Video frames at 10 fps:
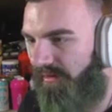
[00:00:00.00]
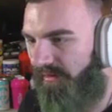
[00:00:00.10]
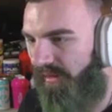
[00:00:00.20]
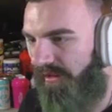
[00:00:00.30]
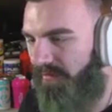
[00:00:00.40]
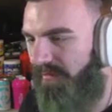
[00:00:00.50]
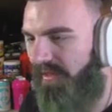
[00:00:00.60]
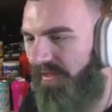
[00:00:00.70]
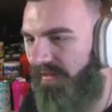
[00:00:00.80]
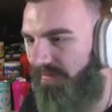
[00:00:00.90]
Like you would
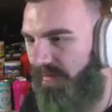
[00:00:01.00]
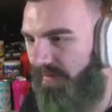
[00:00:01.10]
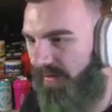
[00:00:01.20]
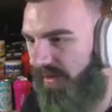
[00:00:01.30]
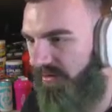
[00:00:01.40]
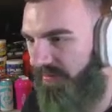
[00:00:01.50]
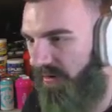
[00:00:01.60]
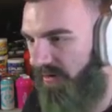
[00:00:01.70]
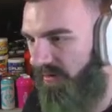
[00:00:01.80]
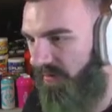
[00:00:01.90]
think that we would kind of
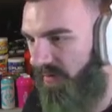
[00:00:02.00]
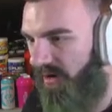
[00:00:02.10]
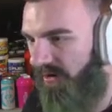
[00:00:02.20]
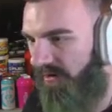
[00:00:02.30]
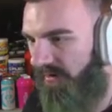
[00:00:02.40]
spawn in the water.